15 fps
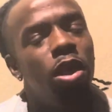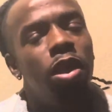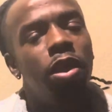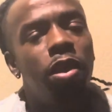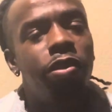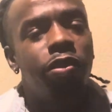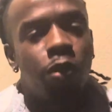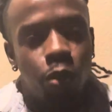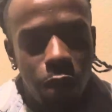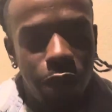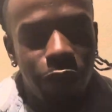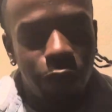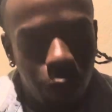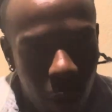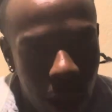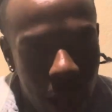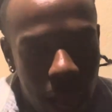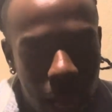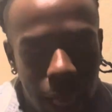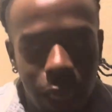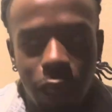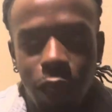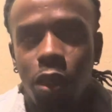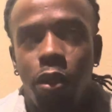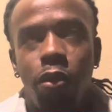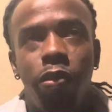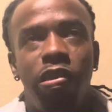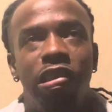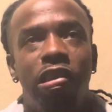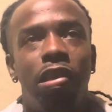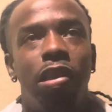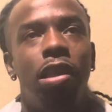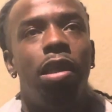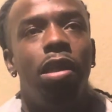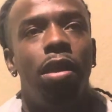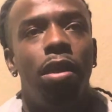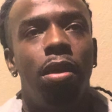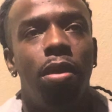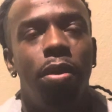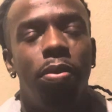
there's a reason why you see